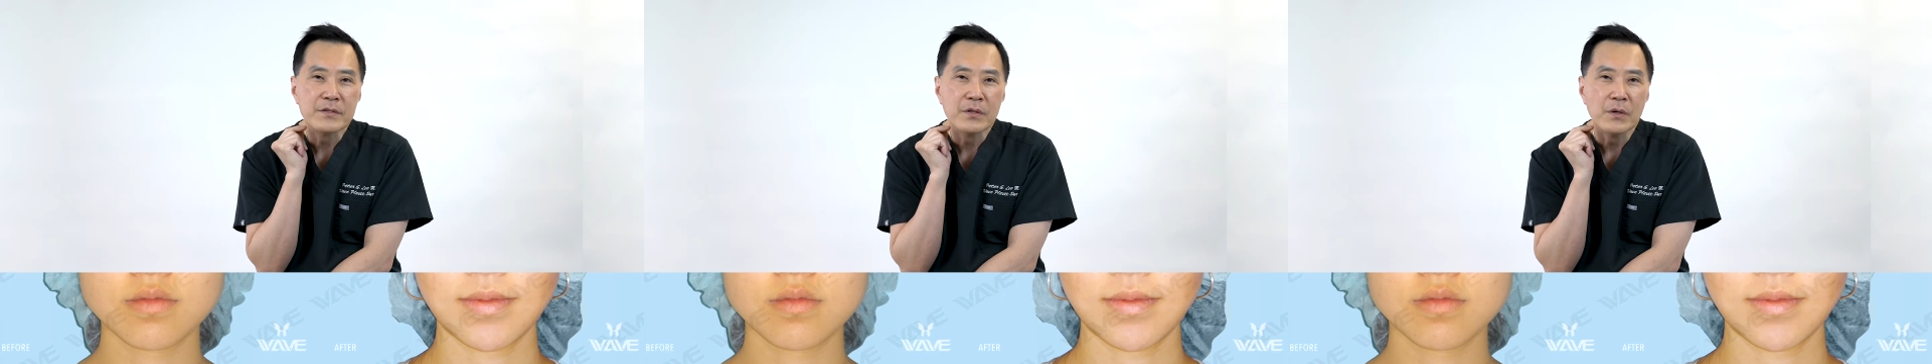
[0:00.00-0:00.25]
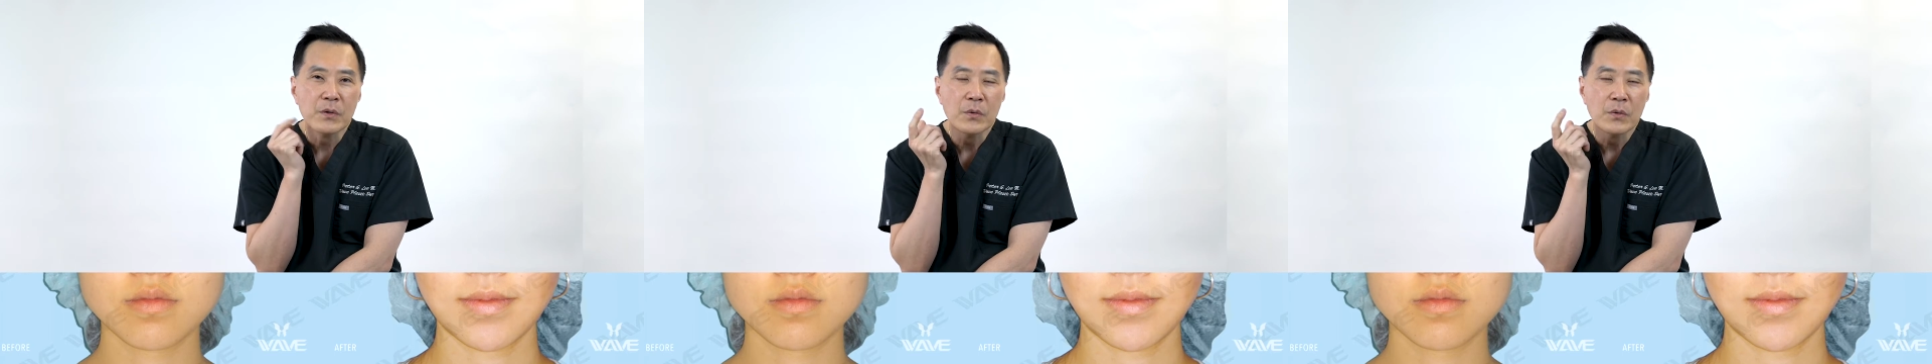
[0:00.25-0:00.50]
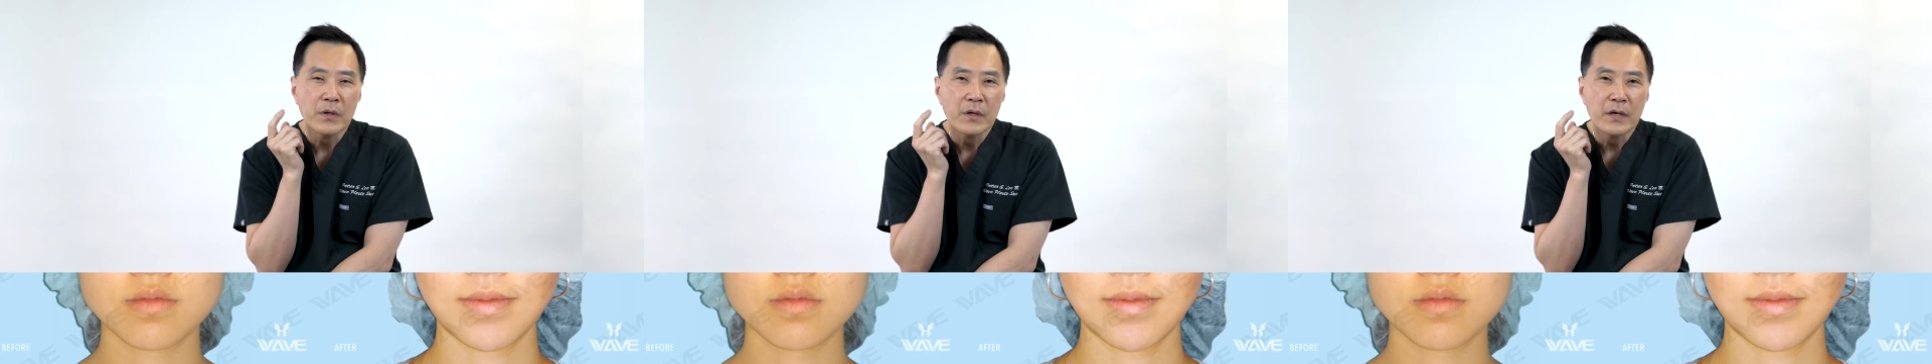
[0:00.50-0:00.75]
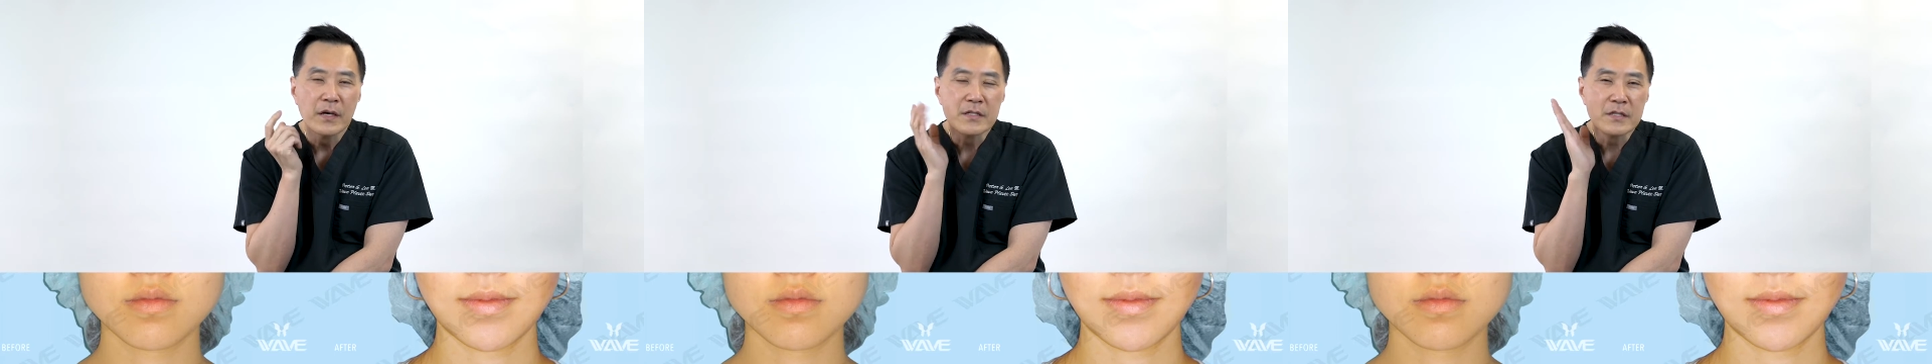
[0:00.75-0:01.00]
so
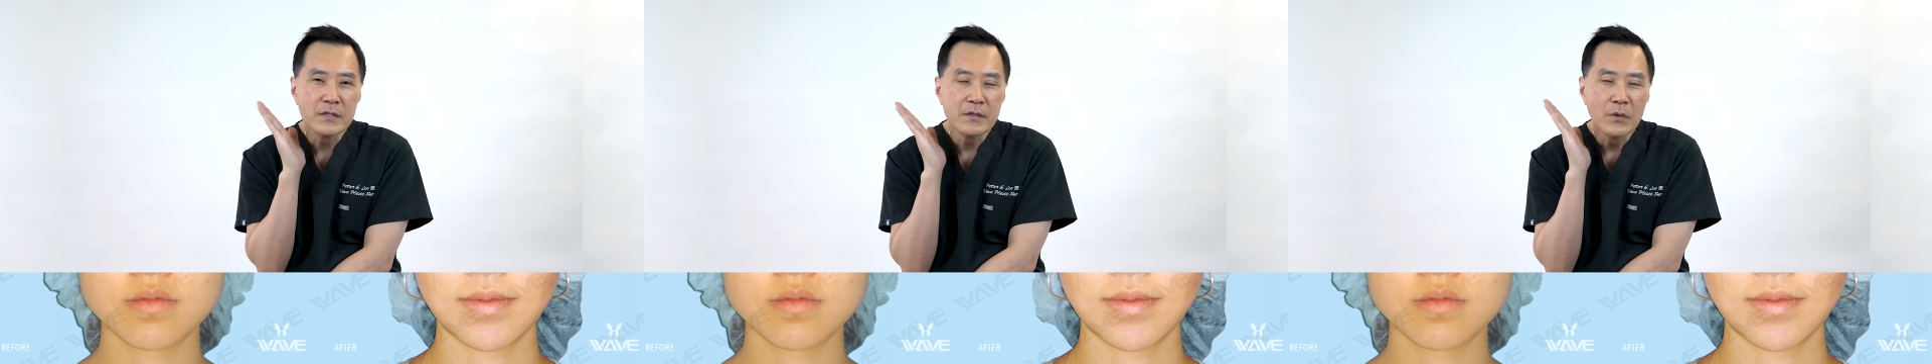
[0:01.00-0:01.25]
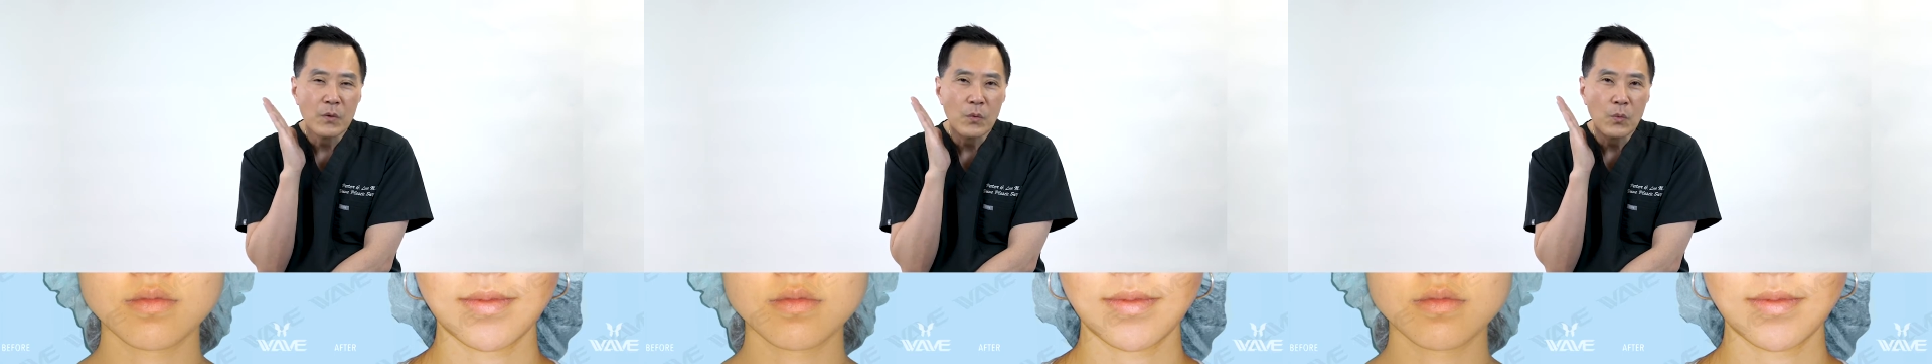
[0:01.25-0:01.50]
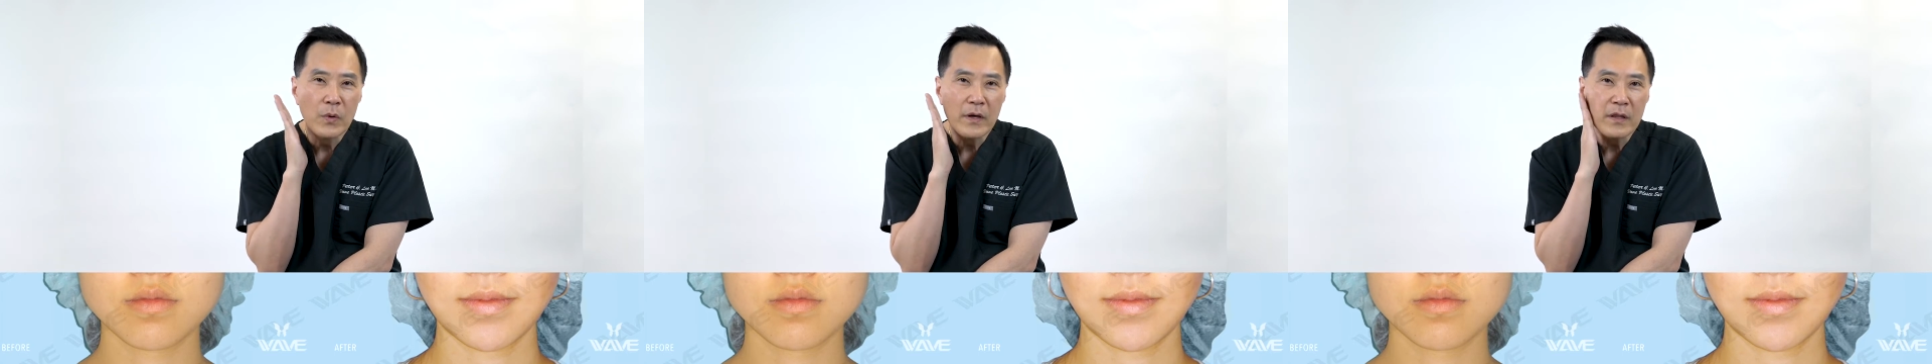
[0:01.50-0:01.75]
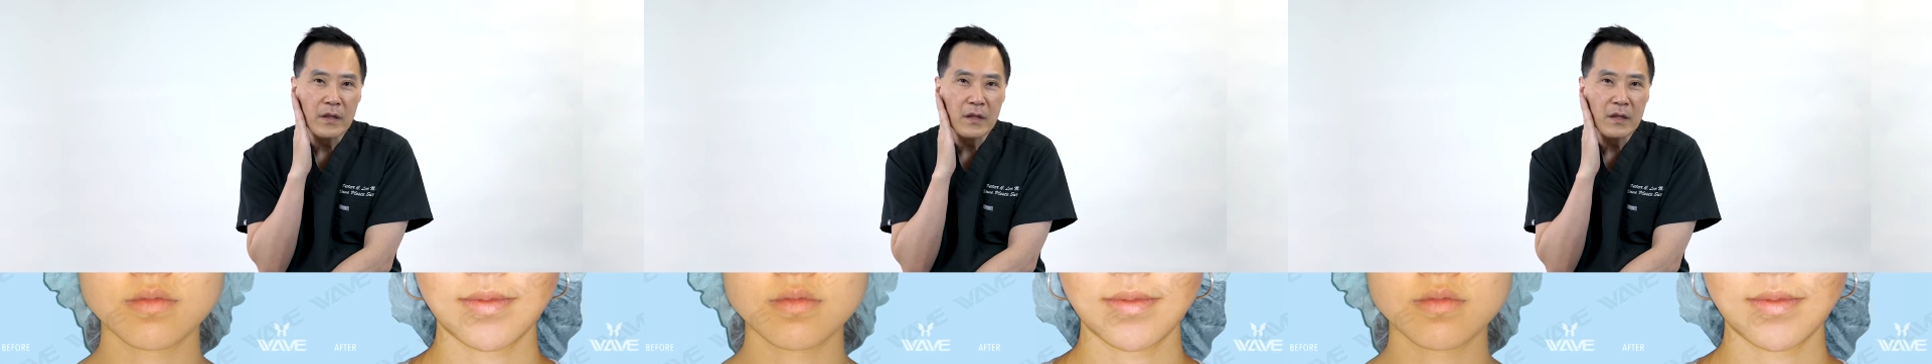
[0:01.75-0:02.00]
it's
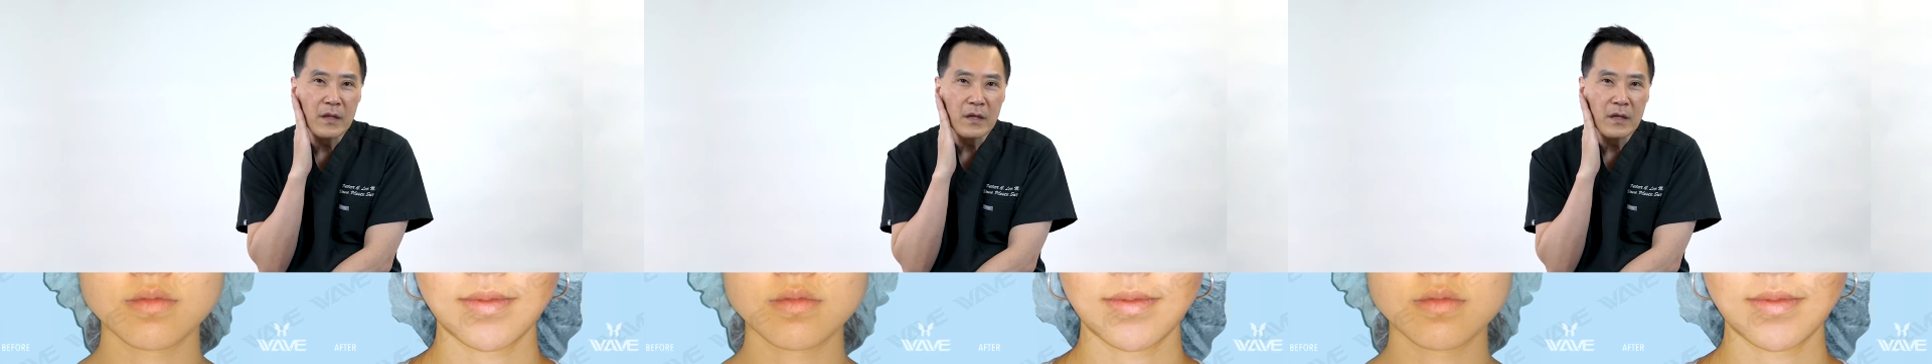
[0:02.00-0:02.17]
width